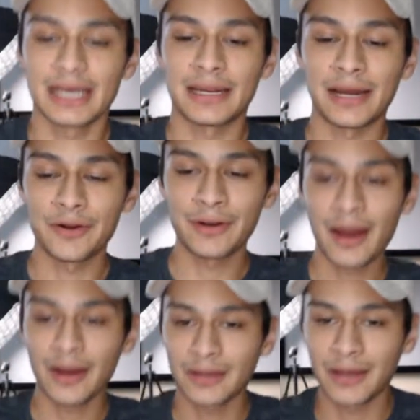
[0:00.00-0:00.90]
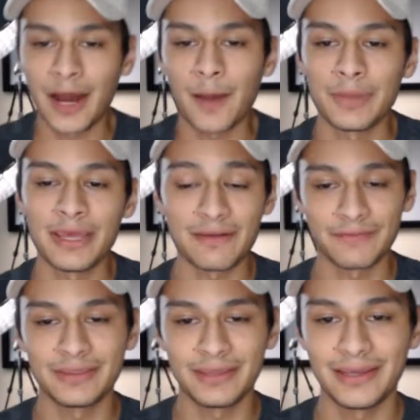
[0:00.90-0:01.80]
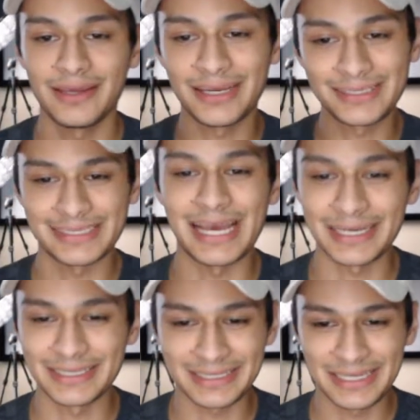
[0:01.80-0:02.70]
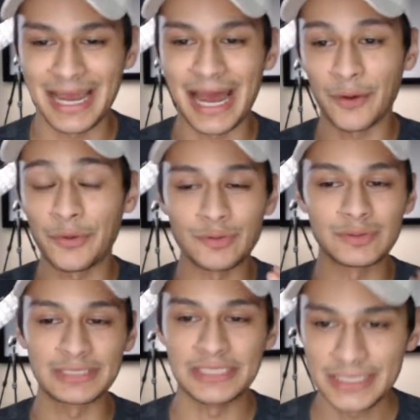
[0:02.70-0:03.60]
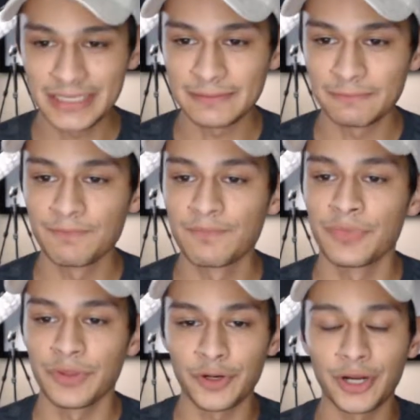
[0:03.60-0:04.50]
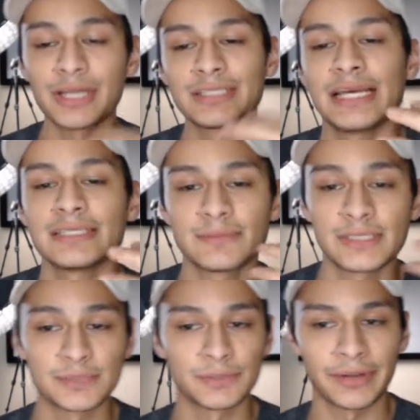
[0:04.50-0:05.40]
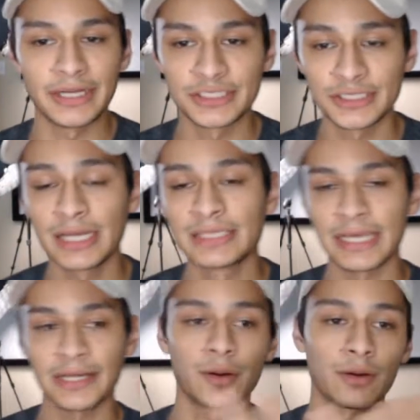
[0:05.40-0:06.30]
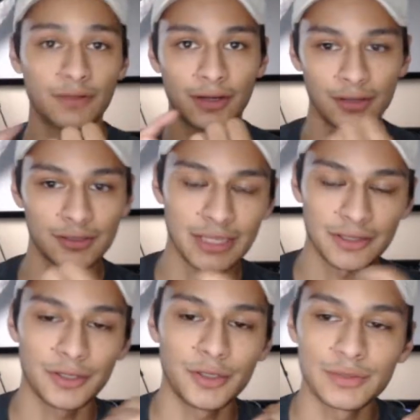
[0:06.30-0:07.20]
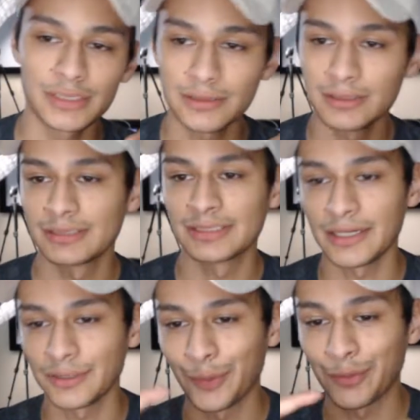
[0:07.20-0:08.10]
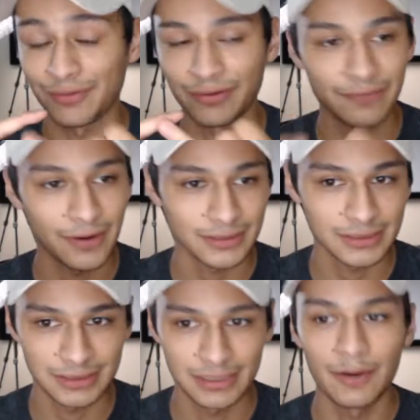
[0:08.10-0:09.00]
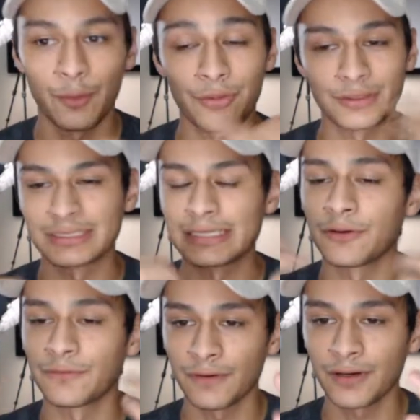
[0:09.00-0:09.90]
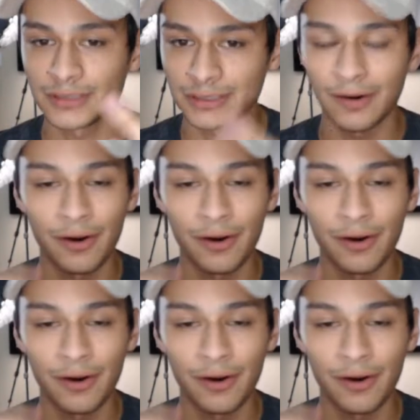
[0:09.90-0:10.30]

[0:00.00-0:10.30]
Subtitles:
Now, you're not going to copy everything exactly how you see it. You're going to take some inspiration, take note of the colors that they're using, take note of the fonts or the style fonts.